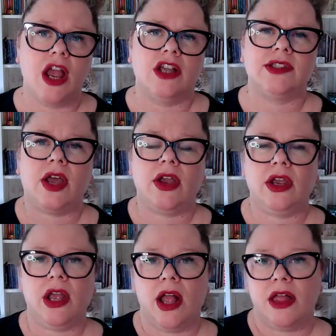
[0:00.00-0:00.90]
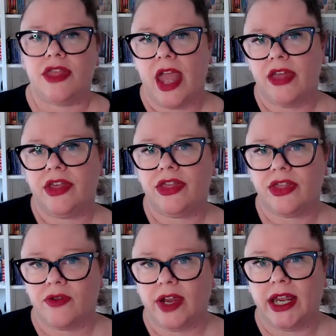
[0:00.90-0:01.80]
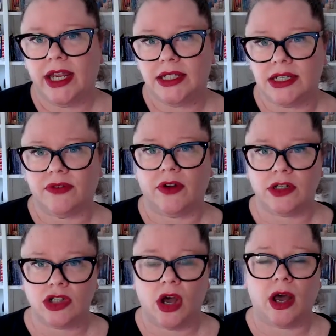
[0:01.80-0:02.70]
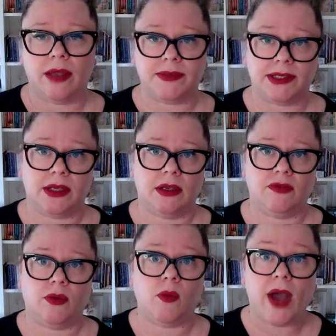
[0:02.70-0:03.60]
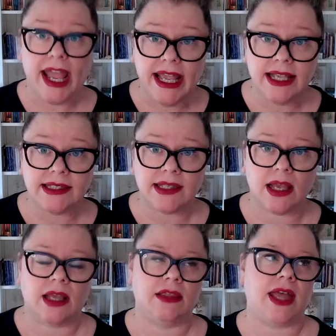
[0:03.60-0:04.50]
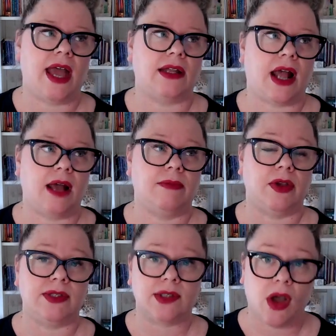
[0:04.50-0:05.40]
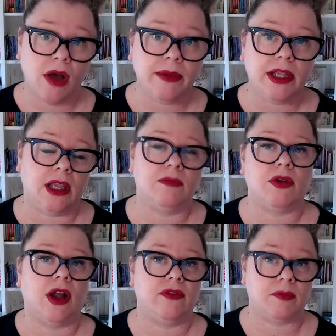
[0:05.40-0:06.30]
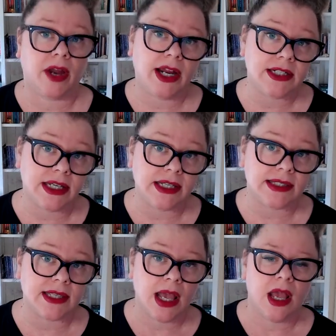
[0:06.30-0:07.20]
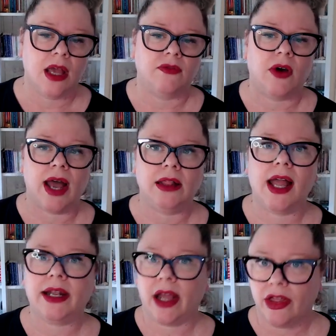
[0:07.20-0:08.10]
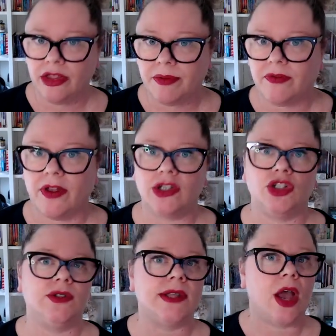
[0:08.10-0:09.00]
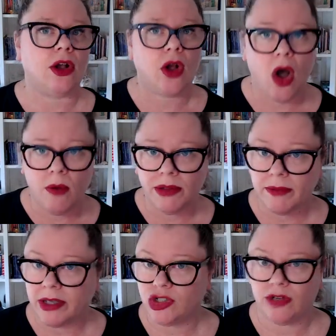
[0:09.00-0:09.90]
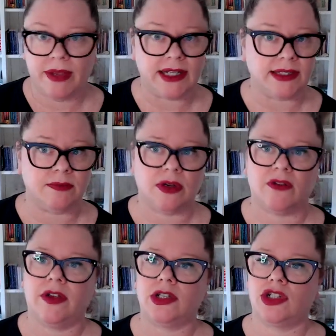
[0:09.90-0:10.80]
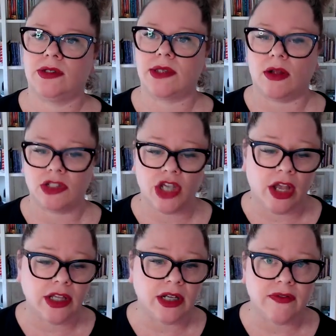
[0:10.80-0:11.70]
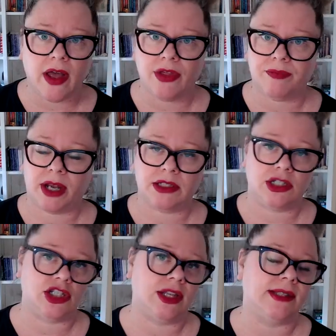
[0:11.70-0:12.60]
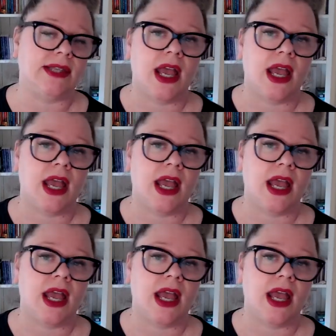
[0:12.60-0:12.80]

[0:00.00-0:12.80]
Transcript: So they're the three different types of ways that are most common in private practice for allied health professionals, complementary medicine professionals, alternative health practitioners